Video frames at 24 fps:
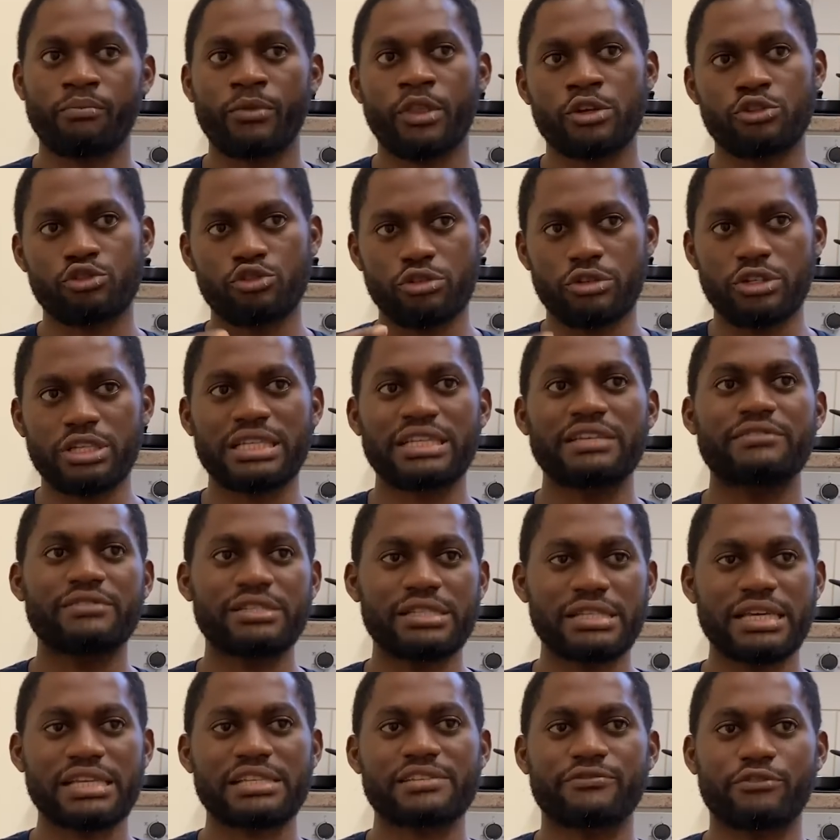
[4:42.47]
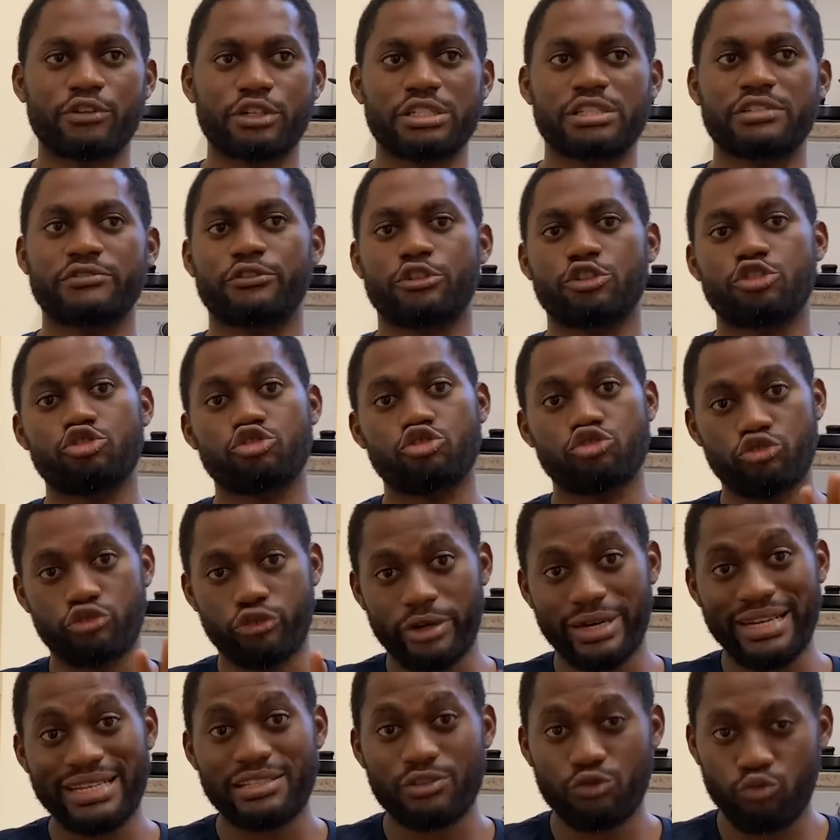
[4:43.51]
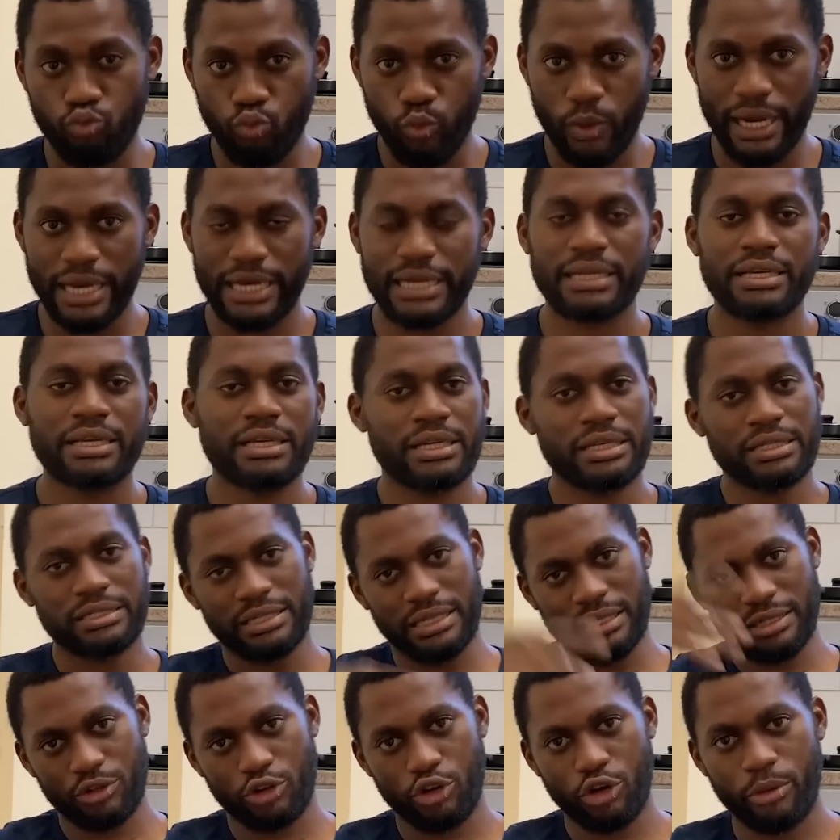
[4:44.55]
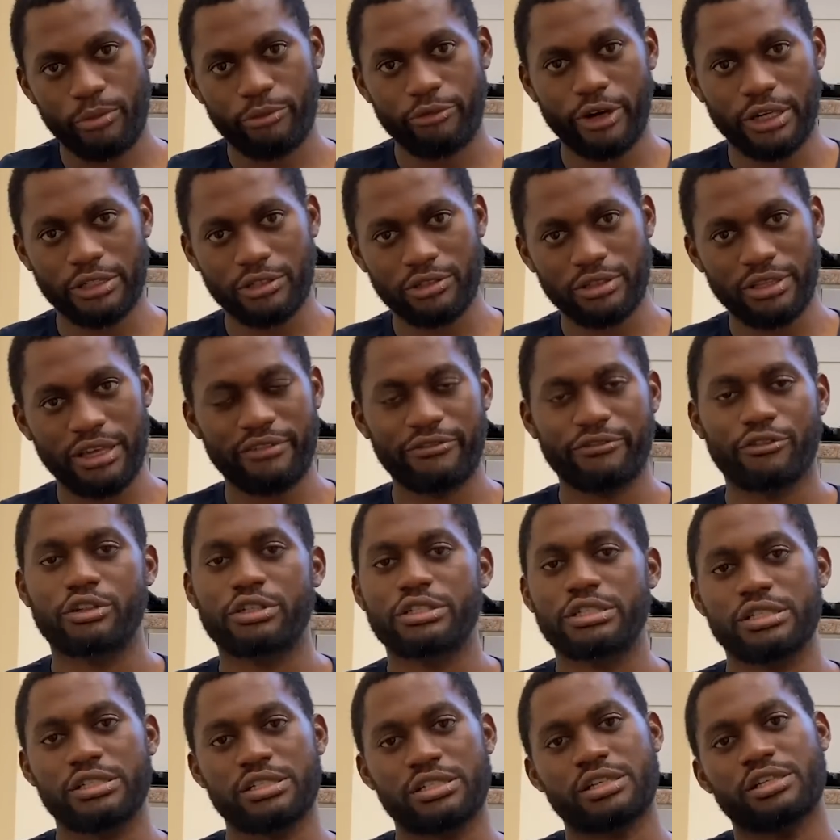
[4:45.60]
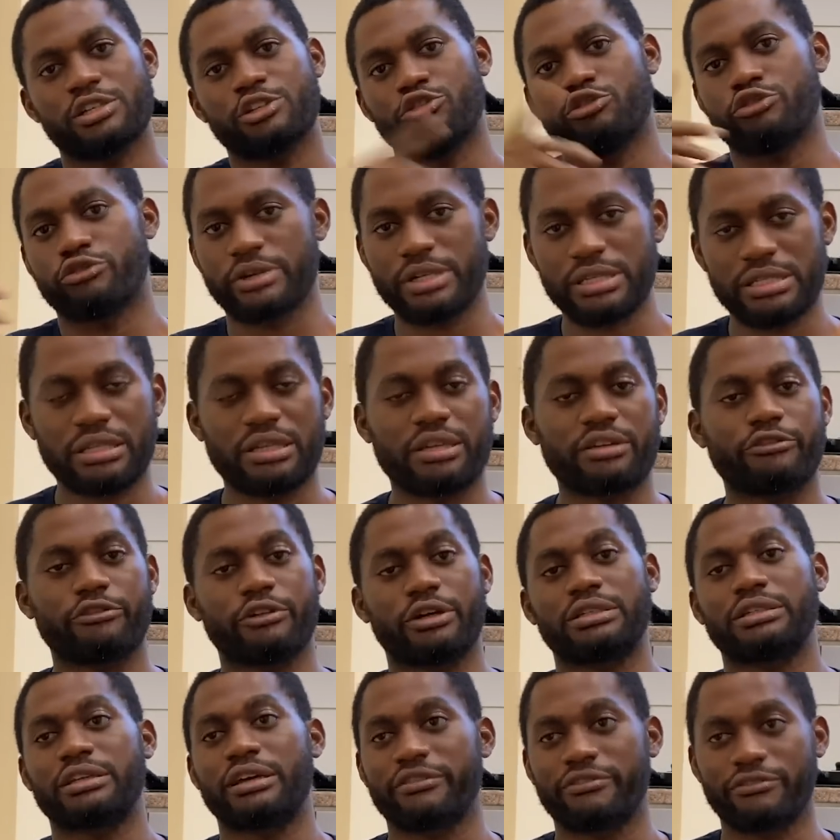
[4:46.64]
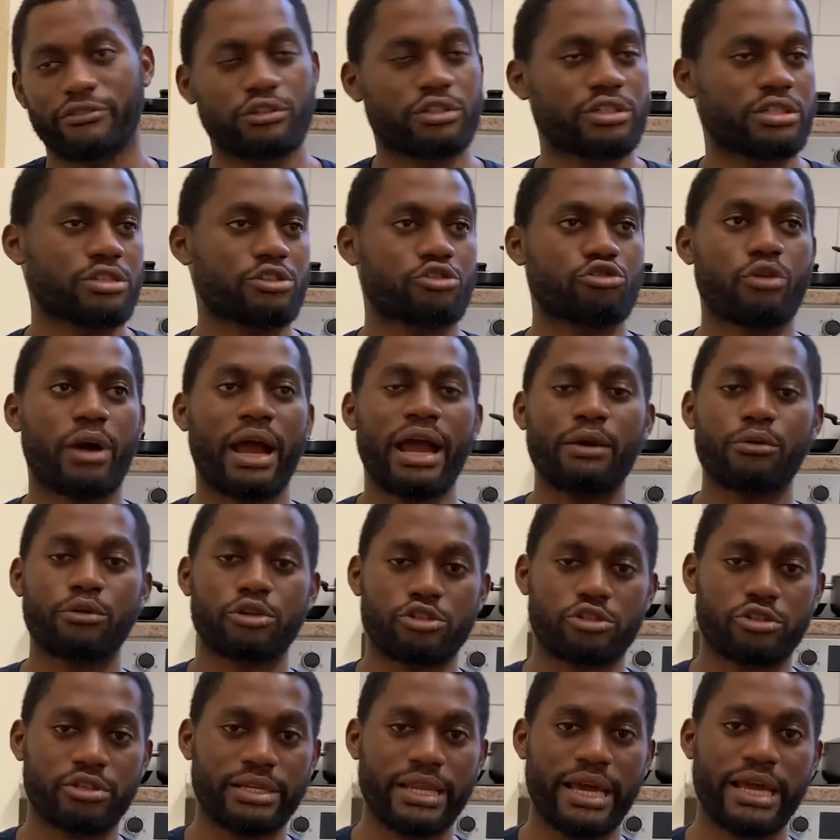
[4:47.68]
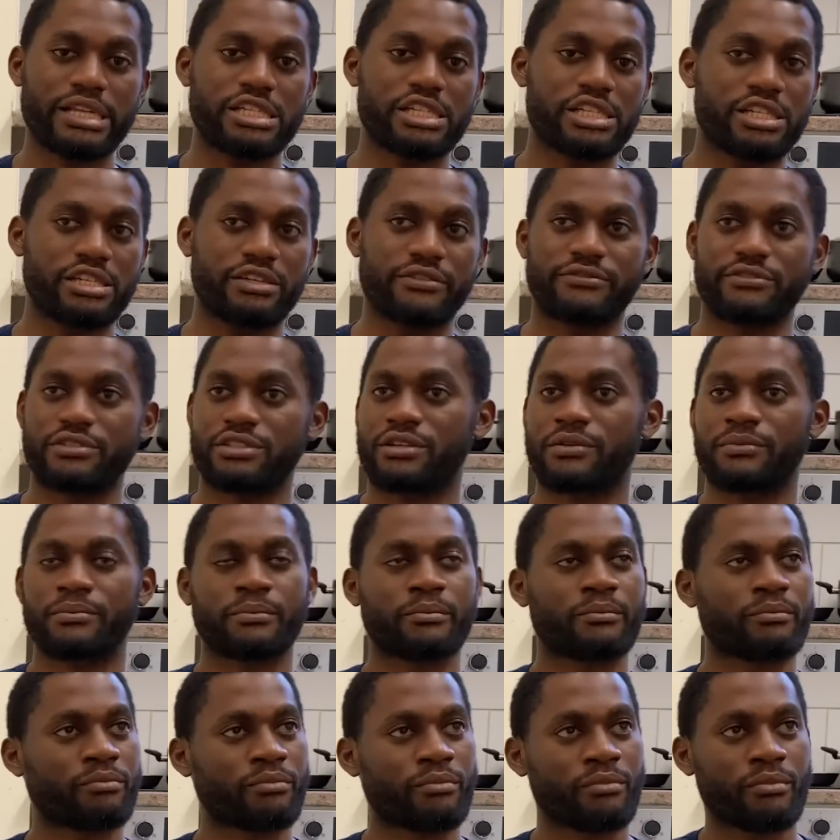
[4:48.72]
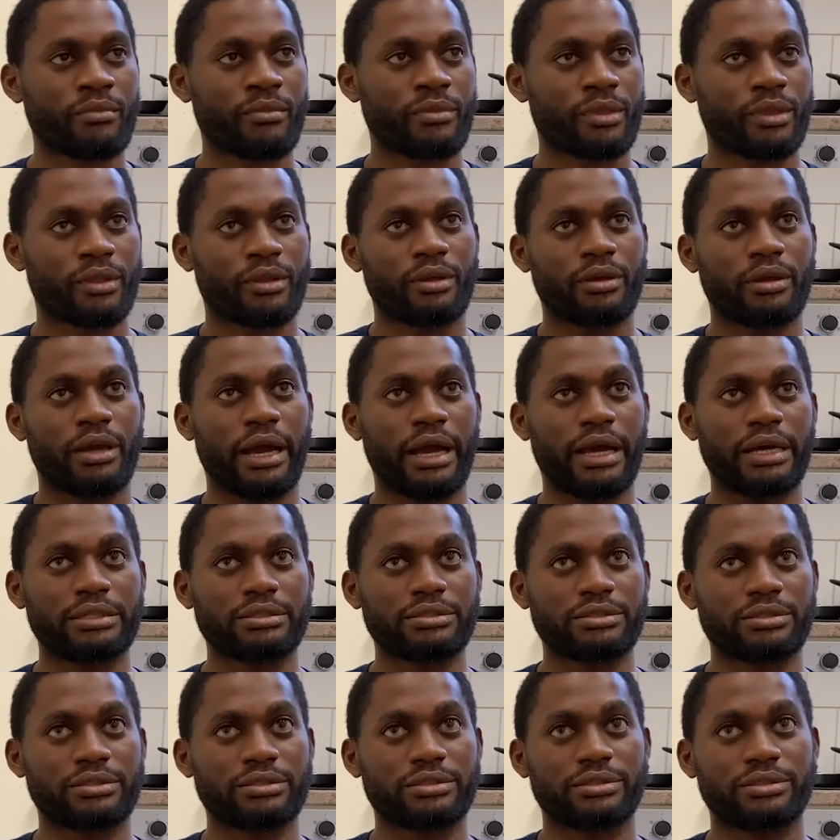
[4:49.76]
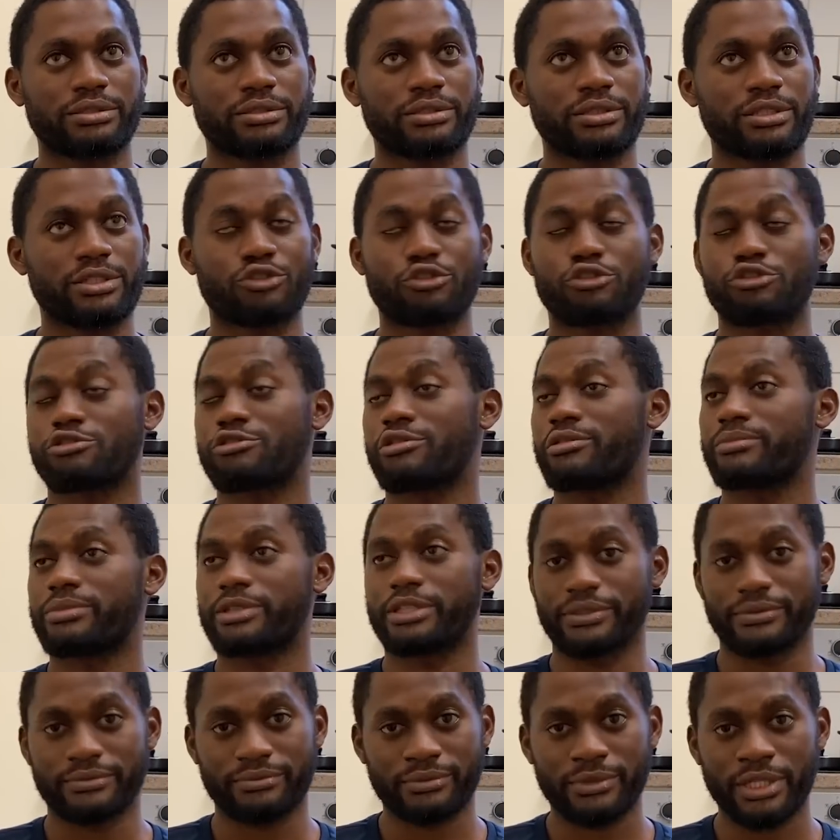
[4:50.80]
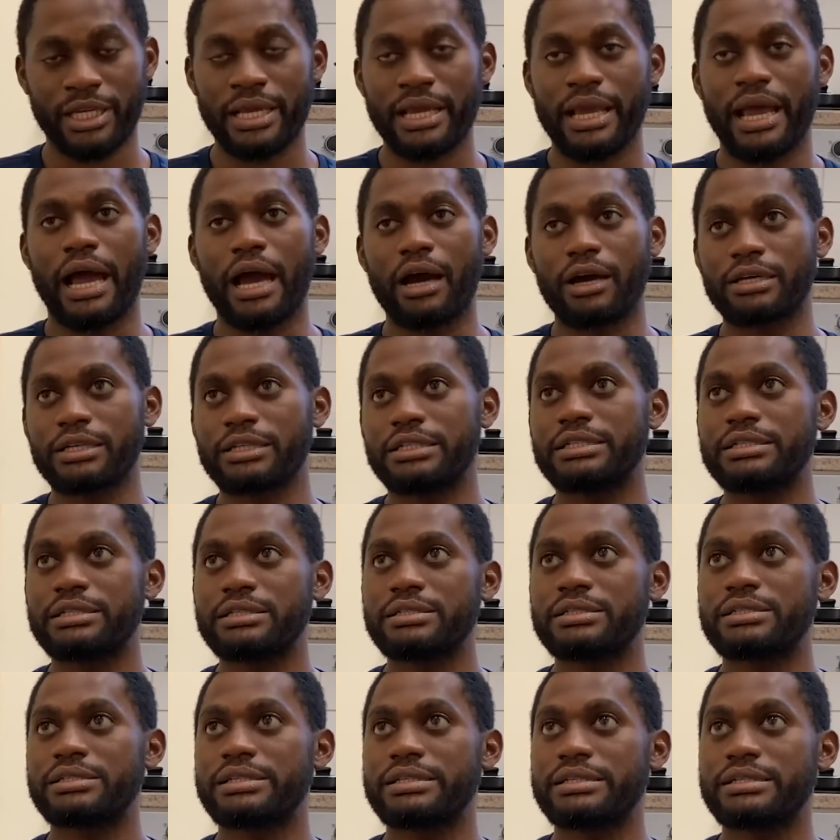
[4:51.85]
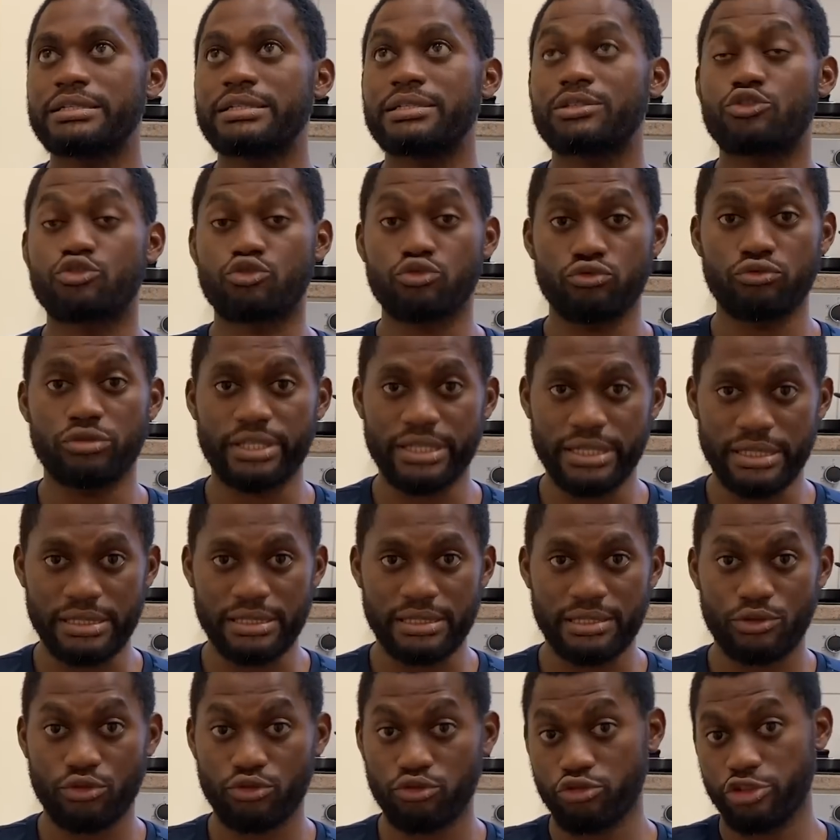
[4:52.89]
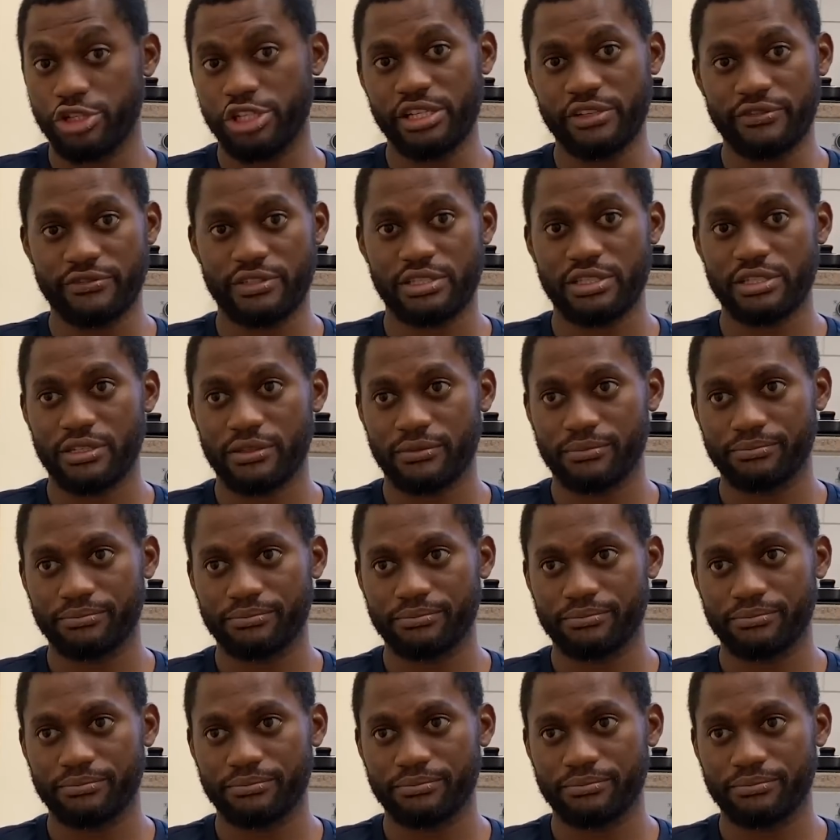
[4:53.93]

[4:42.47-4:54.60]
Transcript: So they give the next 4 days for you to rest well, then come for another 4 days, you rest again for another 4 days. So I was on night shift, and it was something. I only did 2 days, 2 shifts.